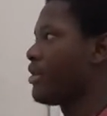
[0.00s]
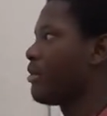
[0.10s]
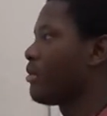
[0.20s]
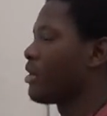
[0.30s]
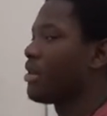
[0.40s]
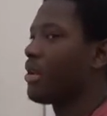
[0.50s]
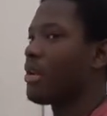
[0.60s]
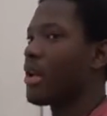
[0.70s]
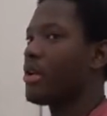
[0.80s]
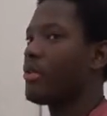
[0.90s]
because you
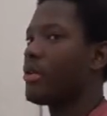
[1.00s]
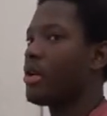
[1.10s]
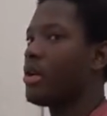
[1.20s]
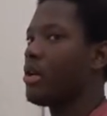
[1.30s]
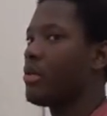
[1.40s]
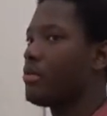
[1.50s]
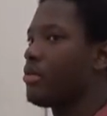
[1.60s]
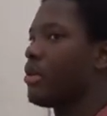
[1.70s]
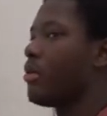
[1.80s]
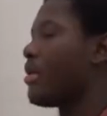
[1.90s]
don't want a lot
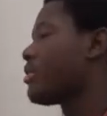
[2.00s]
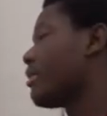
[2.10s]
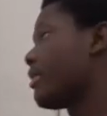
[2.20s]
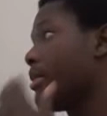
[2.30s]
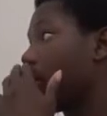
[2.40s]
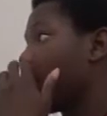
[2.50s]
of the web